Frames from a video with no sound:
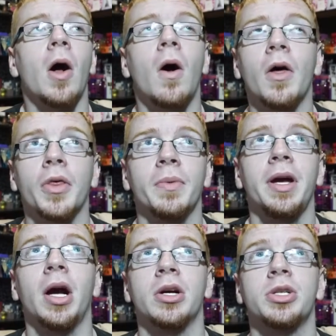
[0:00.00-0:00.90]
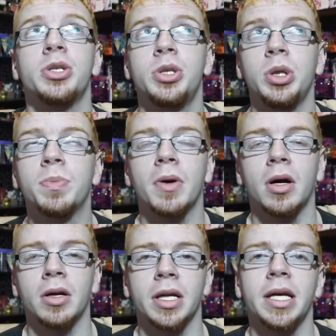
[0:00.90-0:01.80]
All three are super
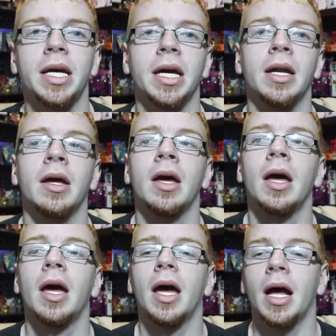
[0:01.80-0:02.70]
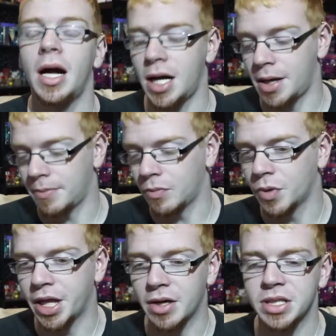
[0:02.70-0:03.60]
hard to get um,
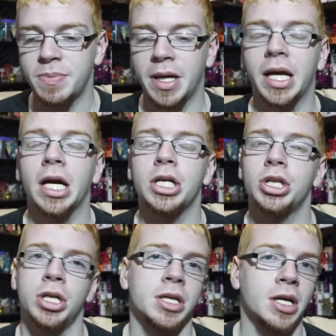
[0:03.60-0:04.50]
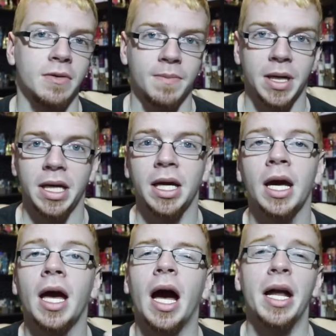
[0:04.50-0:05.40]
without spending a shit ton of money.
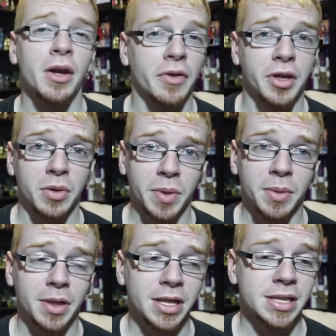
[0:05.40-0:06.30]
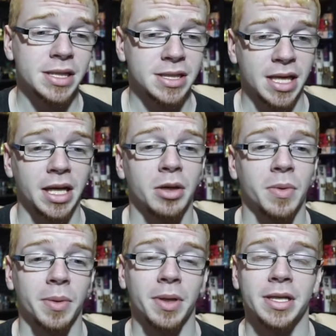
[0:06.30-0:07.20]
I know that they're re-releasing Saint, they're
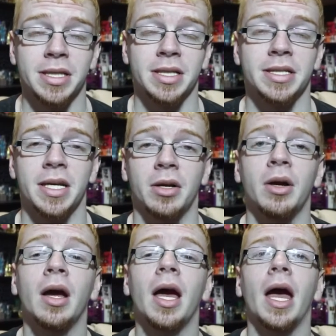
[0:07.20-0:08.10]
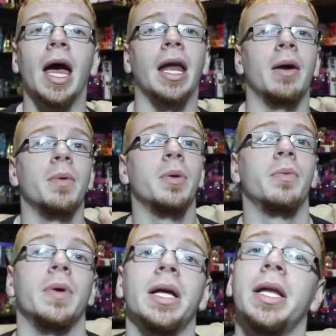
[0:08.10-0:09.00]
re-releasing Sinner, and I
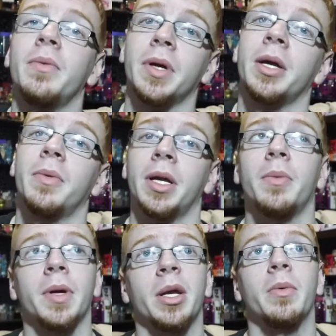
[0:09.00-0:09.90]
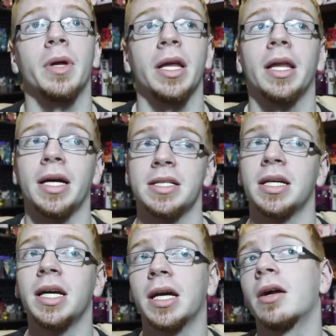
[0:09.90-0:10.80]
would really, really, really, really, really like
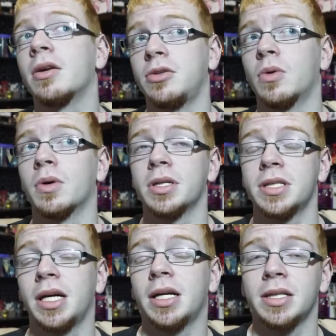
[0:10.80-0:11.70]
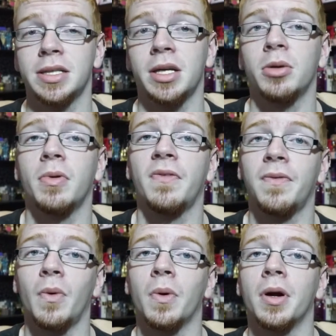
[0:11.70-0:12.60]
to get Adora, Saint and Sinner
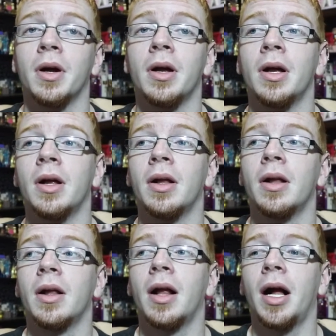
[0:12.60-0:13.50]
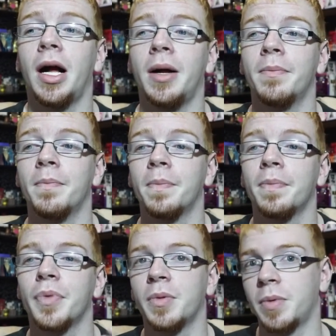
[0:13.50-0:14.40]
before um,
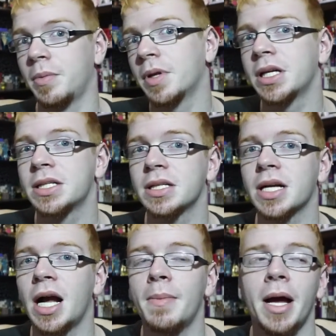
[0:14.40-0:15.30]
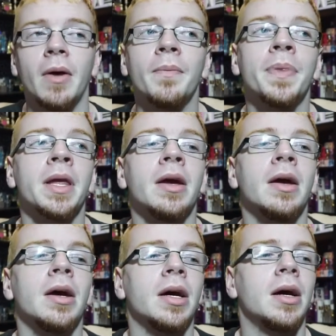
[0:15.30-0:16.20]
the re-releases come out.
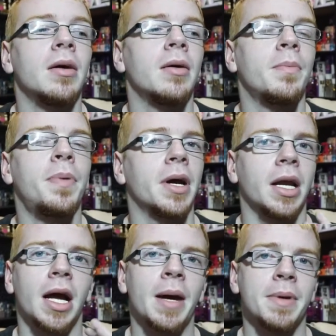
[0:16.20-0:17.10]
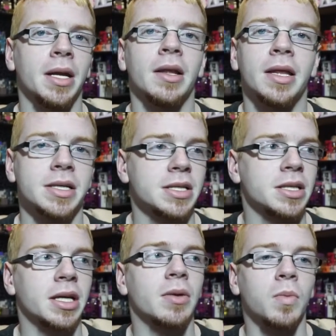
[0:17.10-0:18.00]
But, I mean, this is
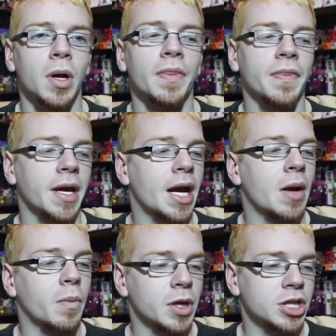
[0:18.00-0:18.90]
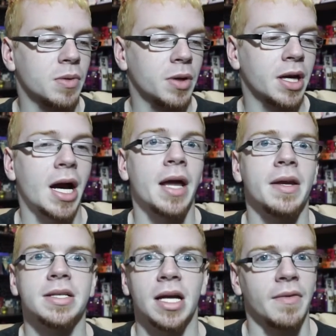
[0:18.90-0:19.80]
like the one thing I wish I would have gotten.
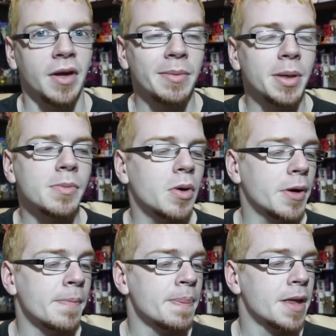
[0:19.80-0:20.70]
It's not available anymore.